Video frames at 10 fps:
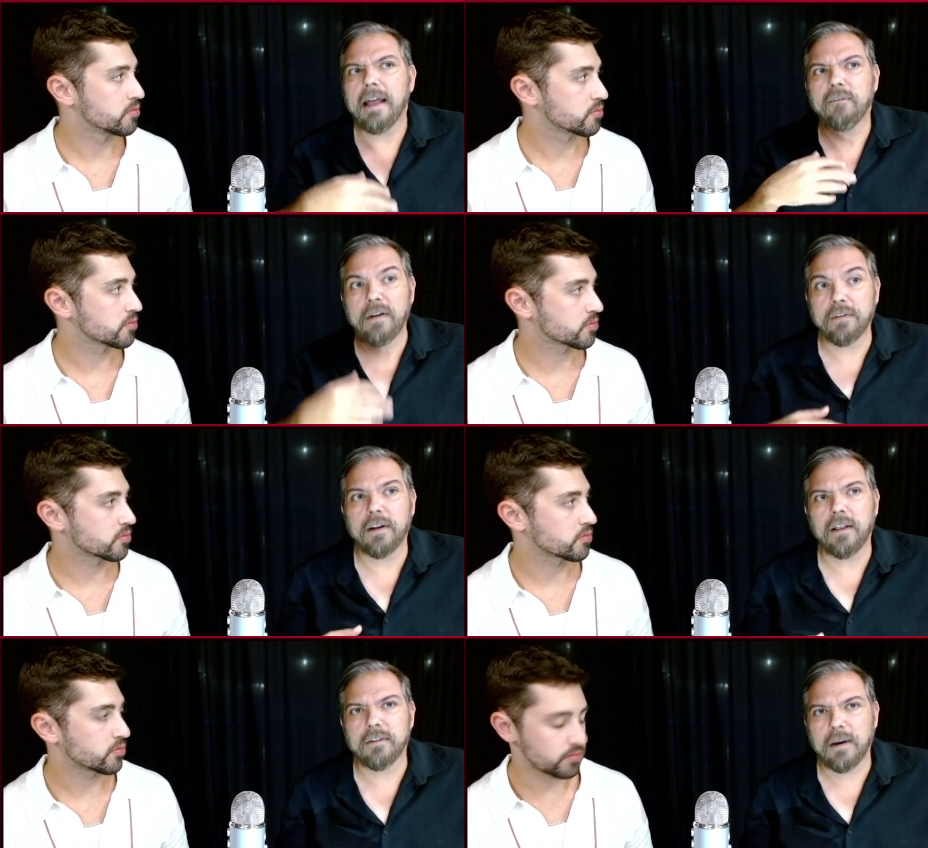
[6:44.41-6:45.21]

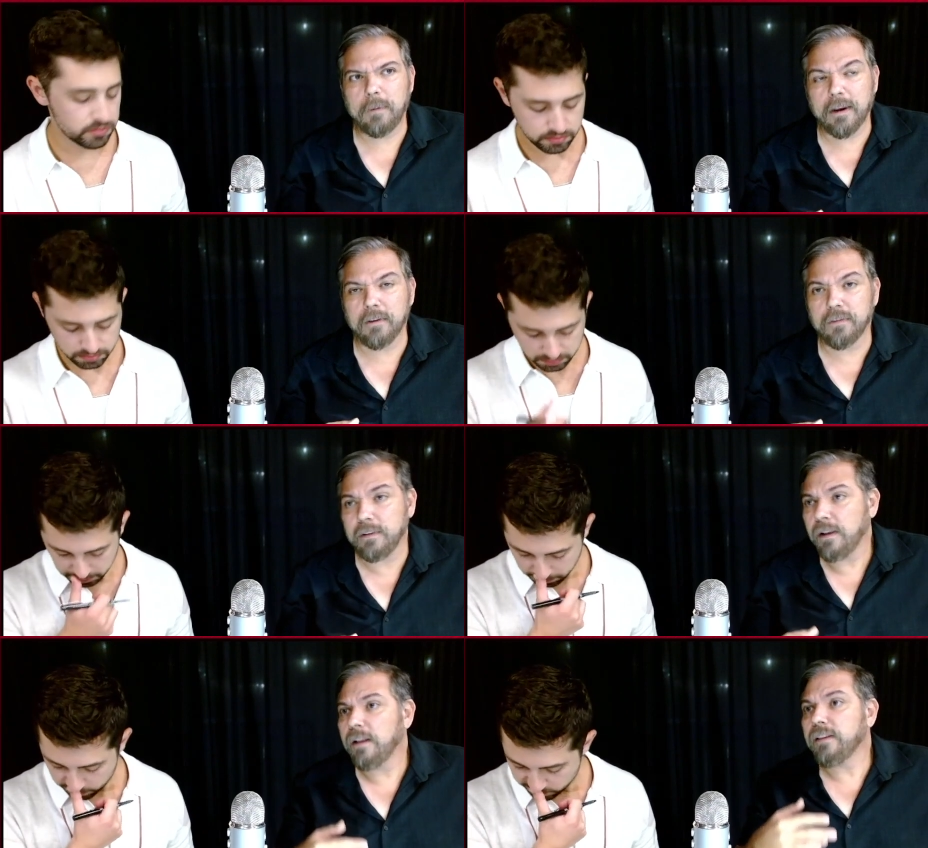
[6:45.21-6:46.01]
Speaker 1: investing a lot of time
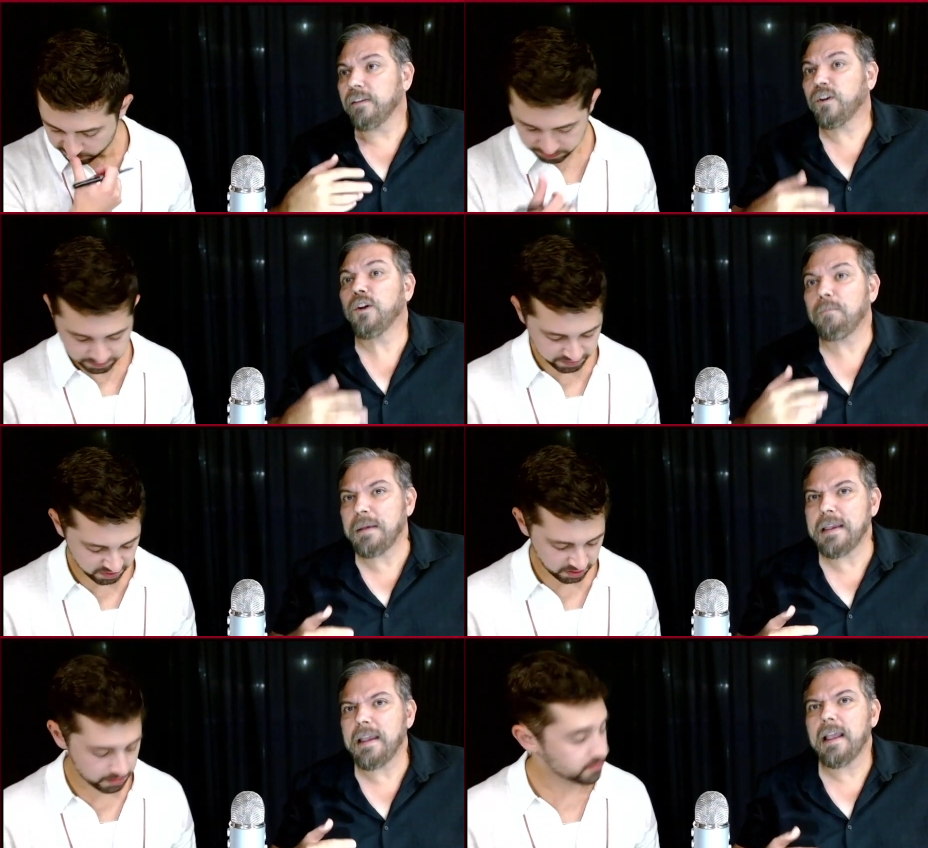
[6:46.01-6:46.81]
because this could
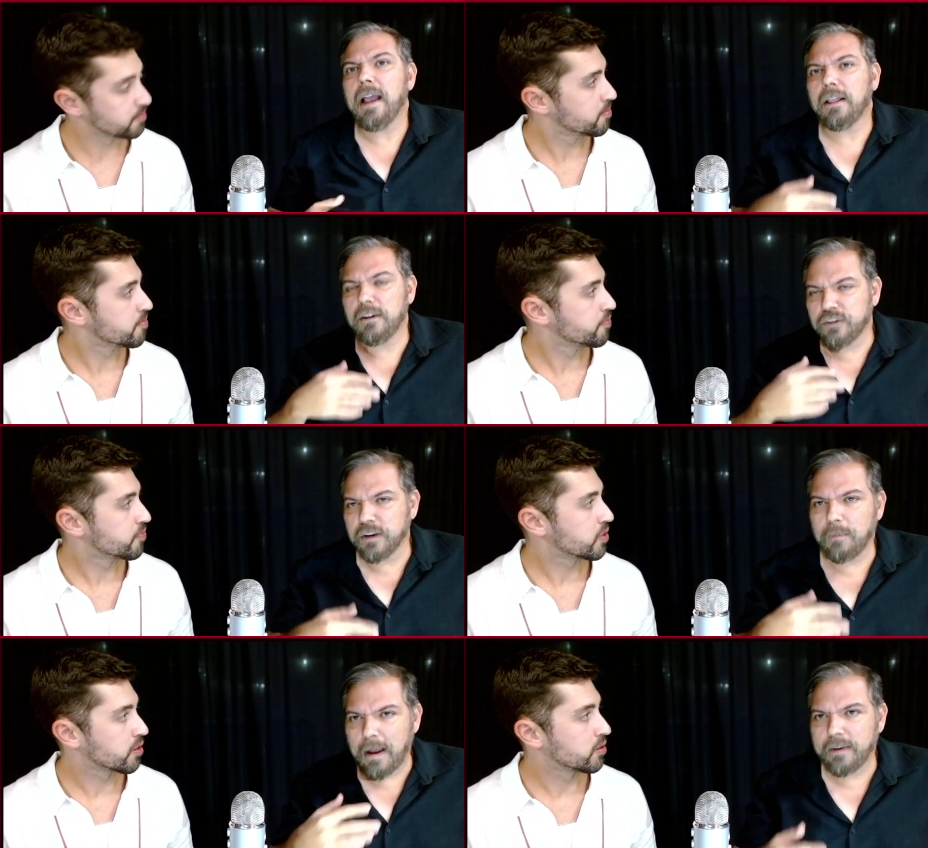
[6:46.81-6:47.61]
be a
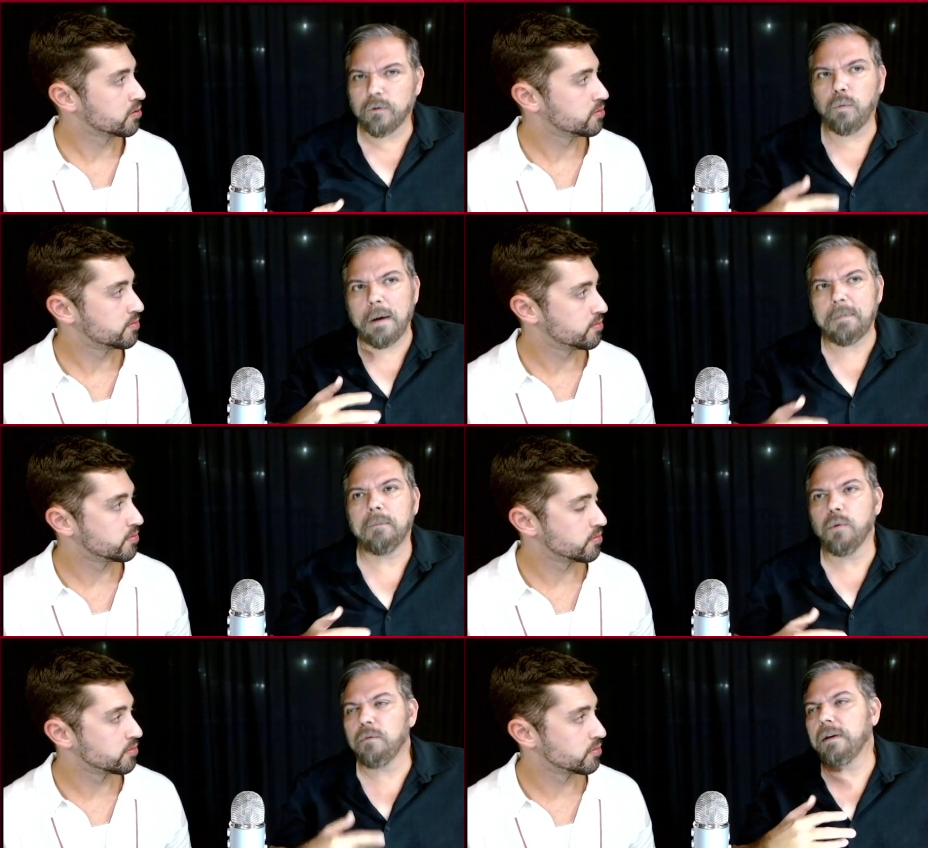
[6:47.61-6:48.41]
legitimized
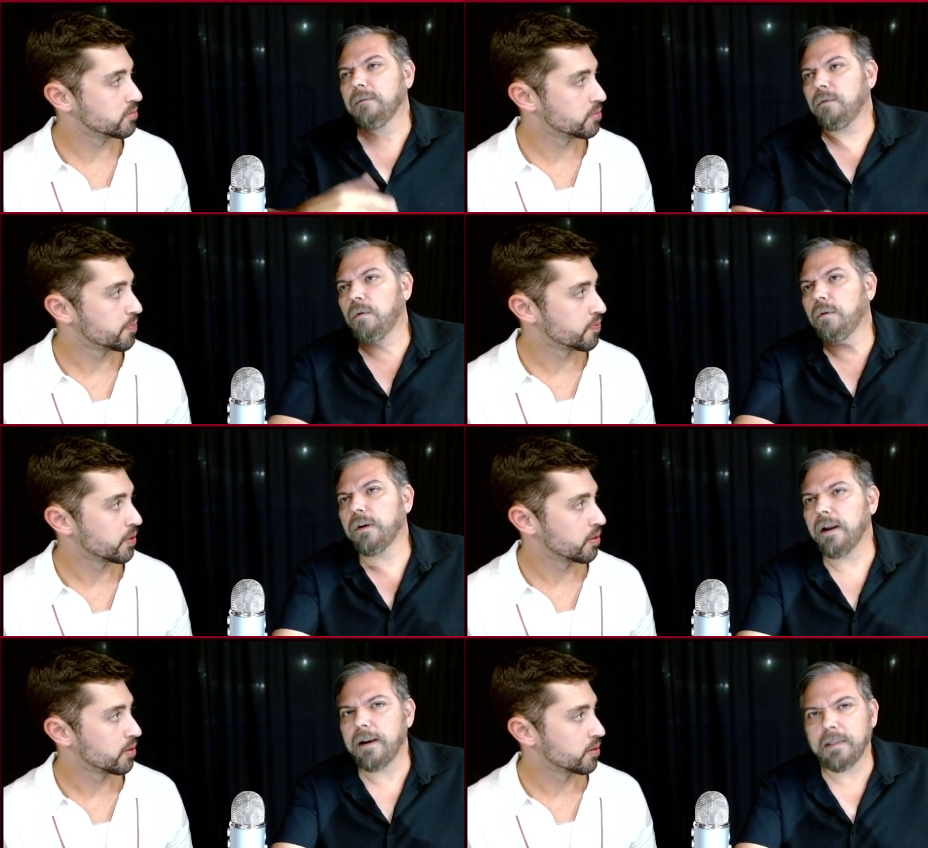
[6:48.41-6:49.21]
weapon moving
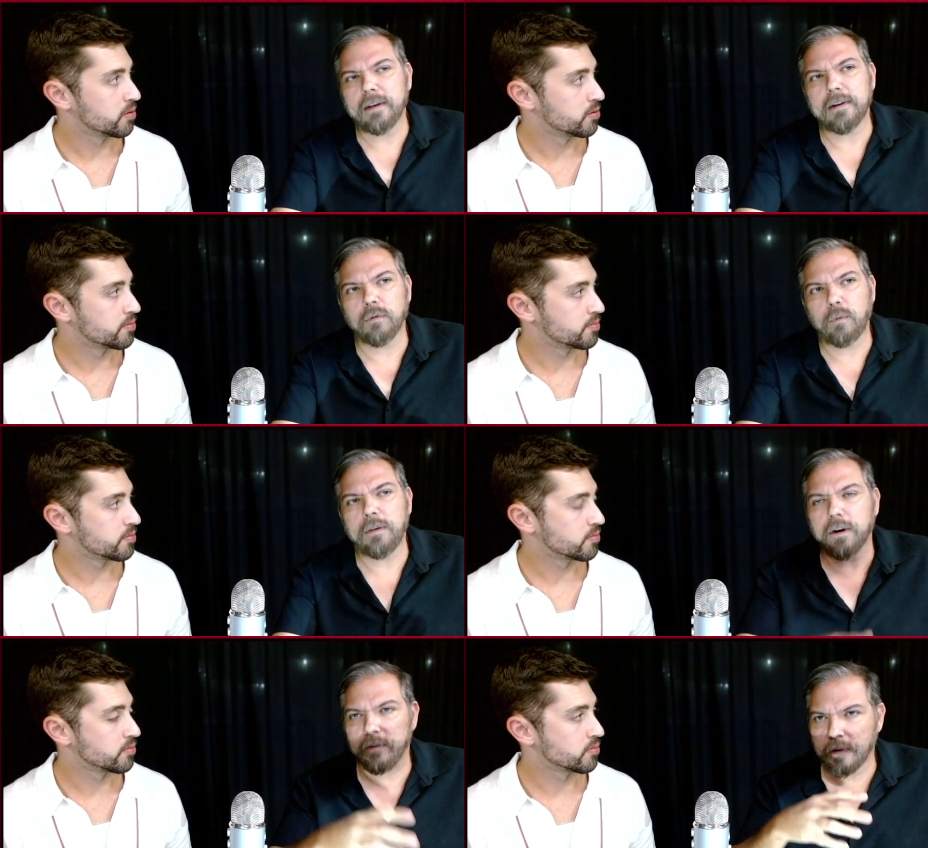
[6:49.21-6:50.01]
forward, and I think that's why
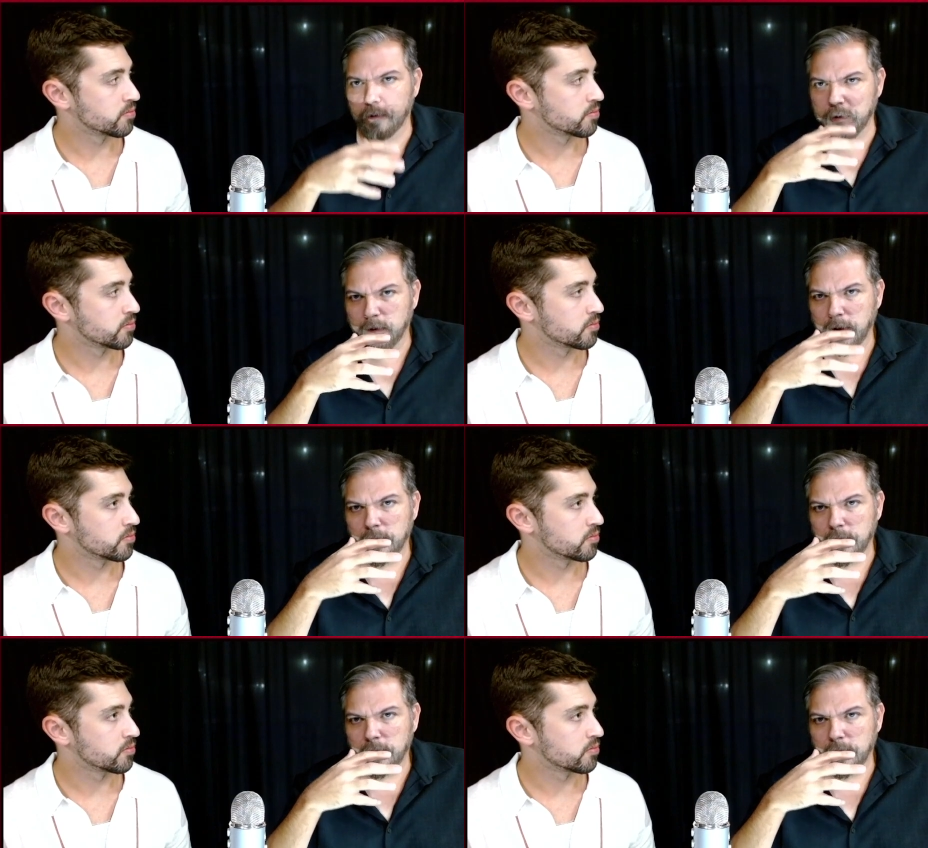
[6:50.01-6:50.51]
they're continuing